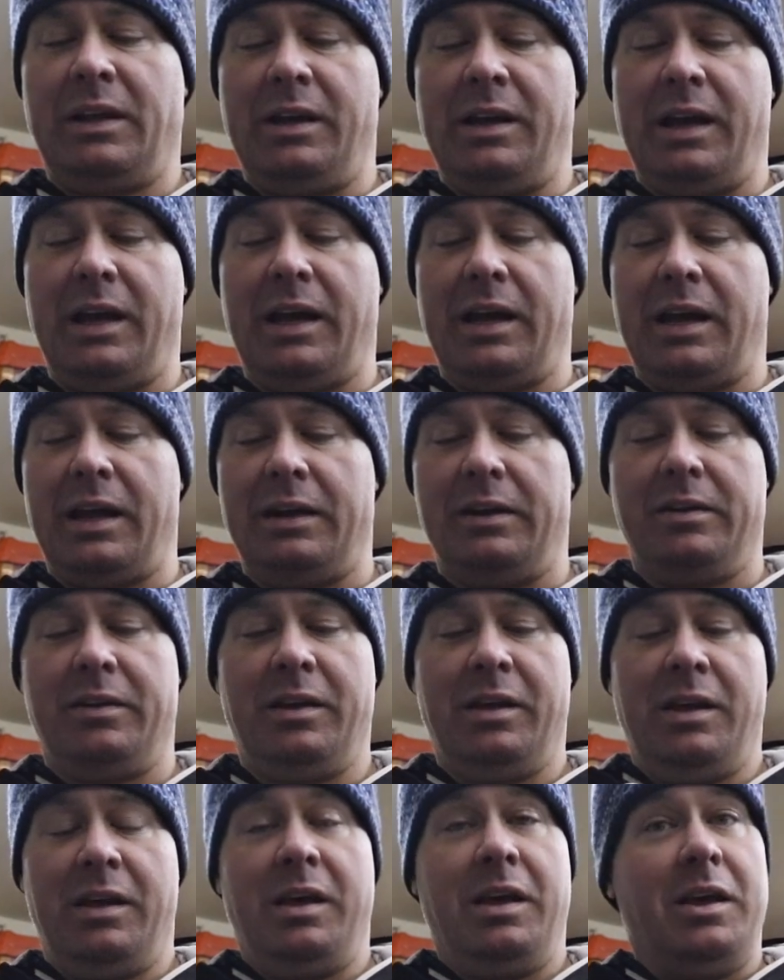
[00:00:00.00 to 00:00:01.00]
And
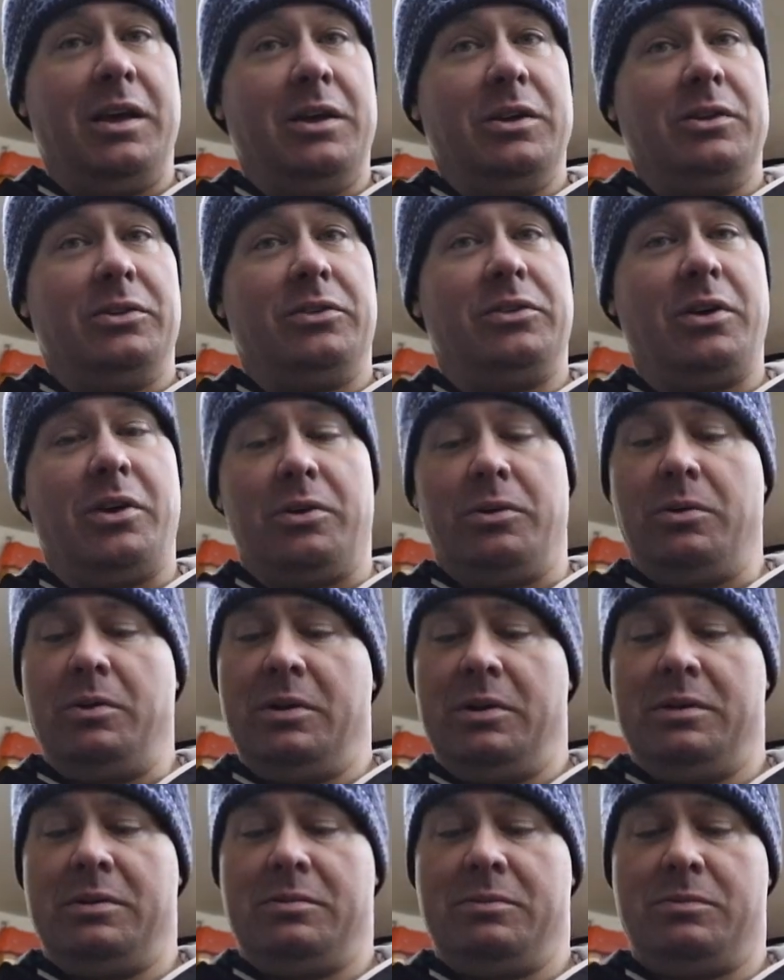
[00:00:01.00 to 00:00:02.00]

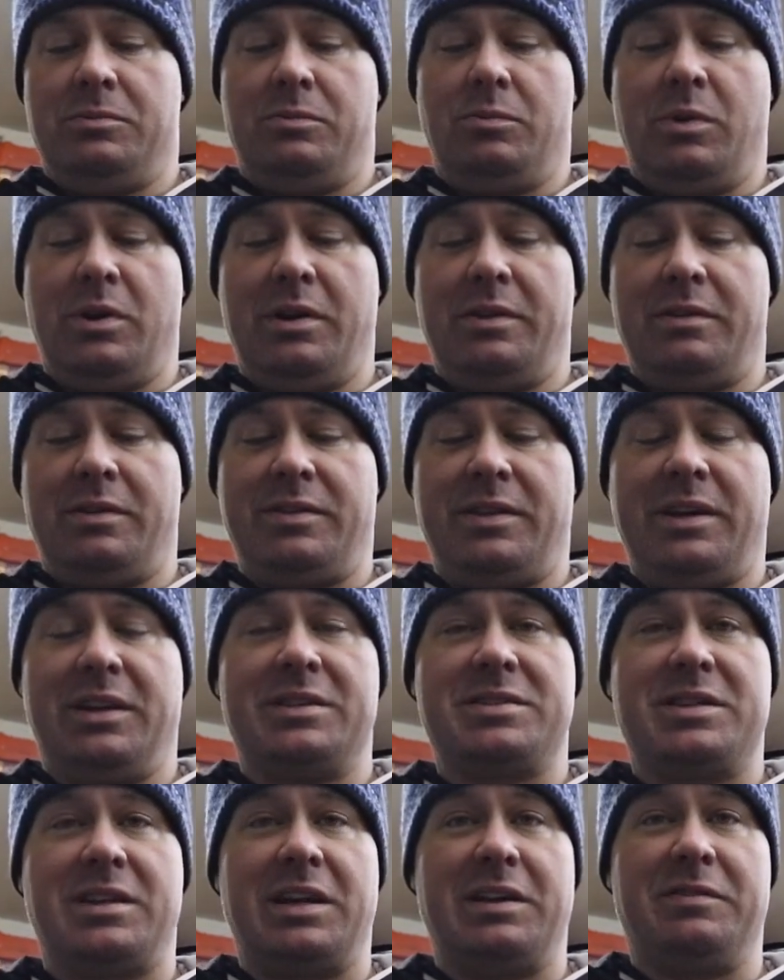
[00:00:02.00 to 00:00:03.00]
so one of the
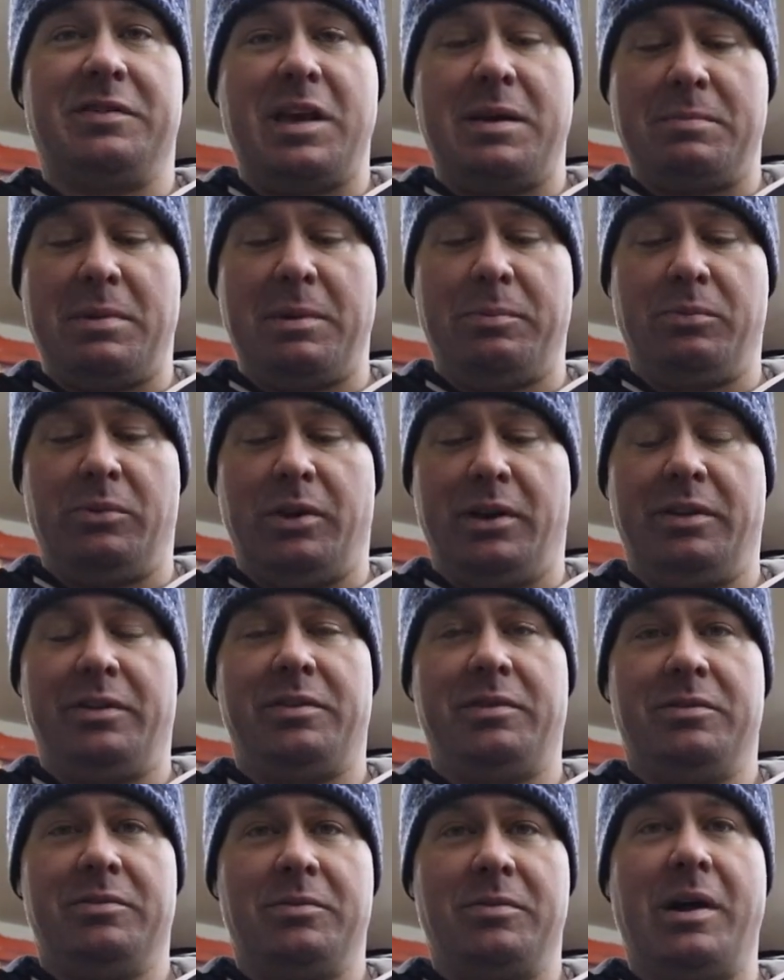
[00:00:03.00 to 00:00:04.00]
things that I've came up
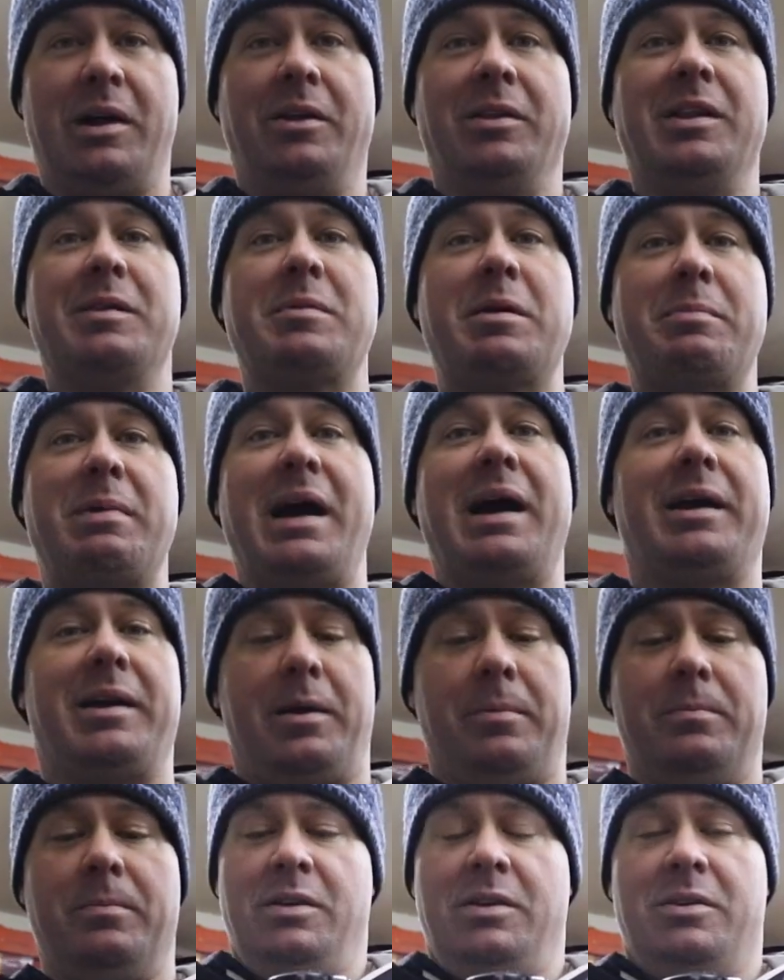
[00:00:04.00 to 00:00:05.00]
with, well, let me back
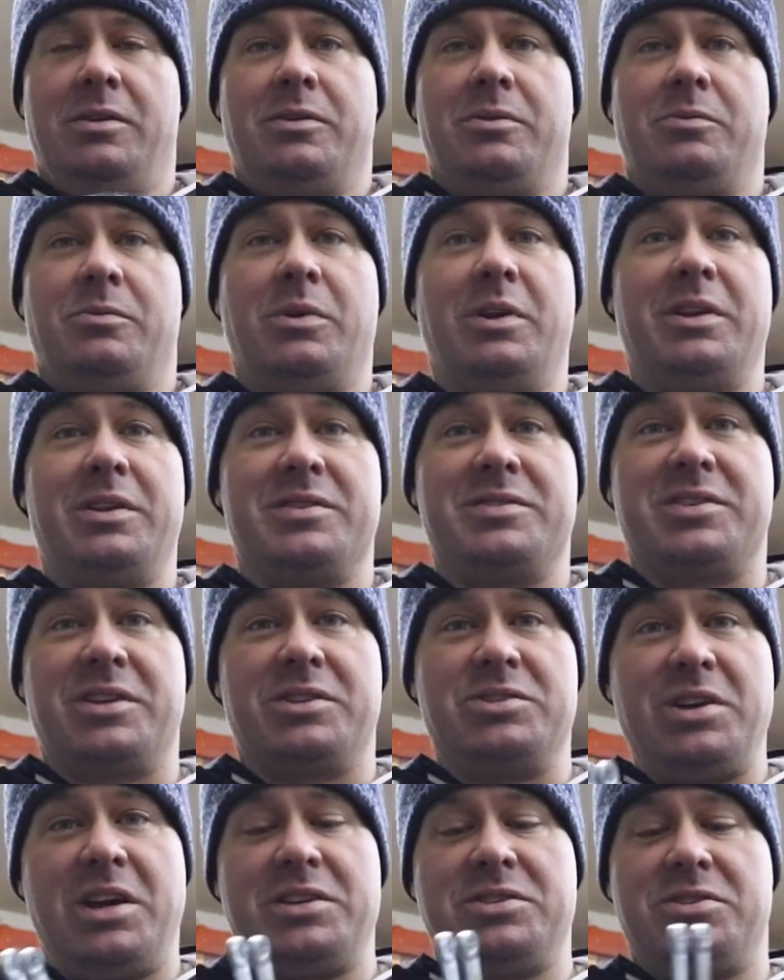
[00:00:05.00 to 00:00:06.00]
up. One of the
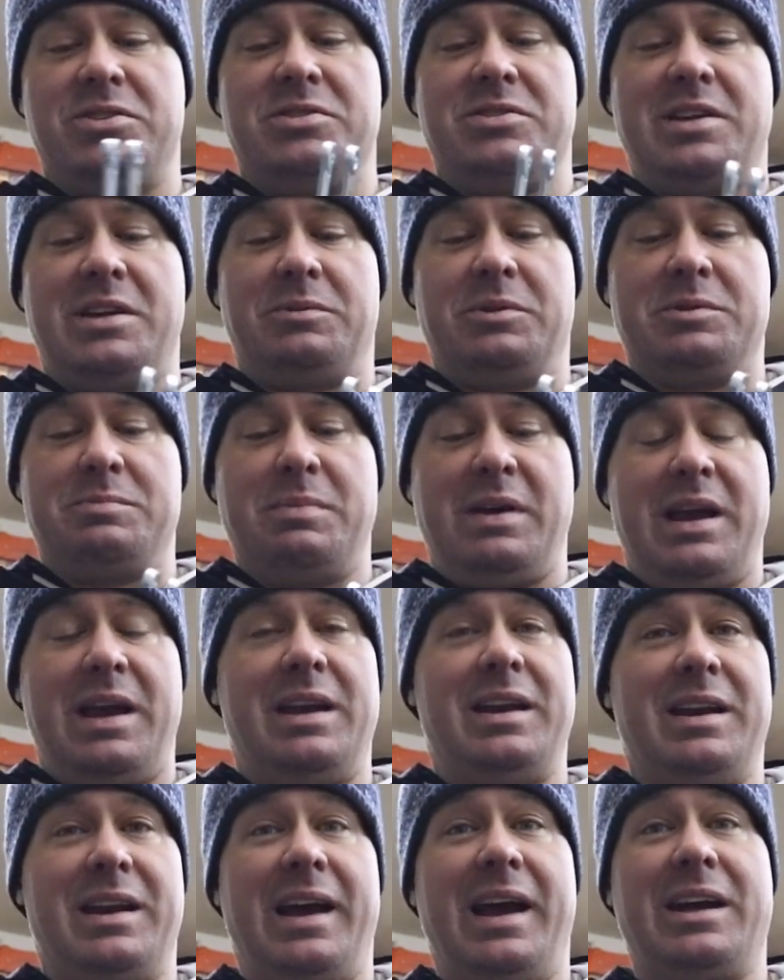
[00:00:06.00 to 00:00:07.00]
suggestions that was
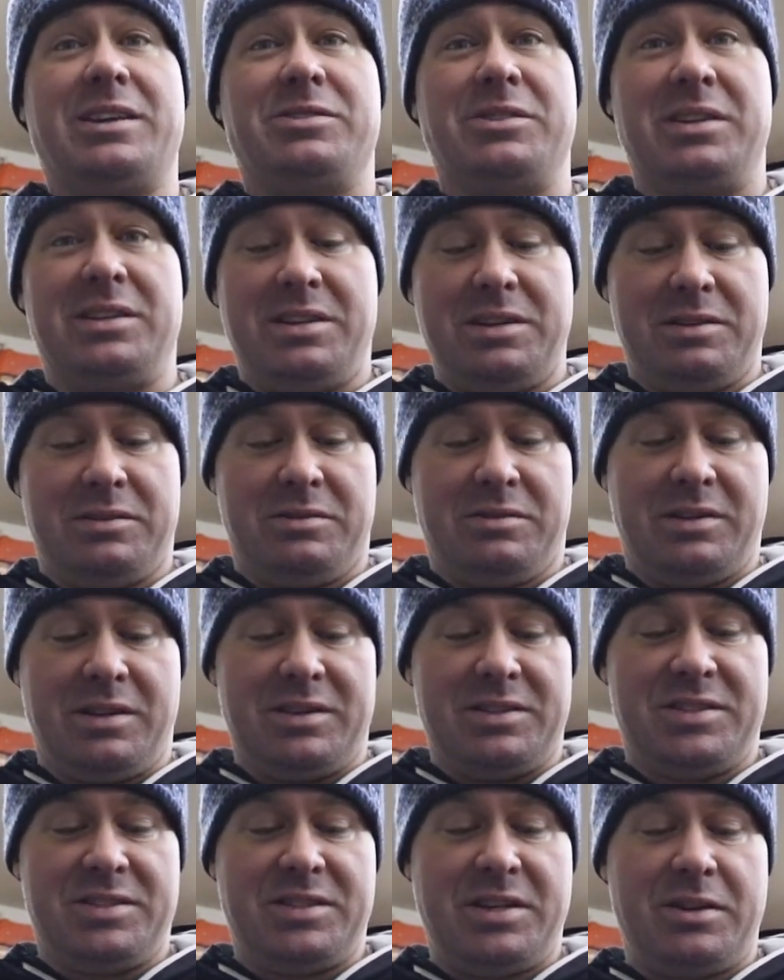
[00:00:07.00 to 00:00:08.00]
made, and I actually did
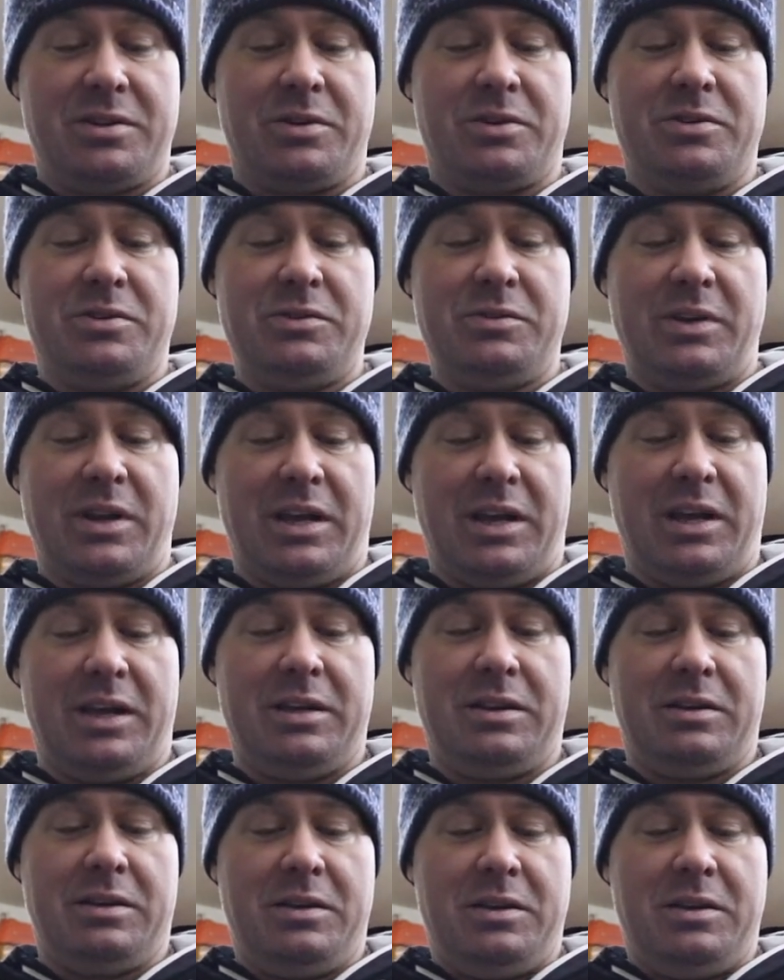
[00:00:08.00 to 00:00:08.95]
consider doing it,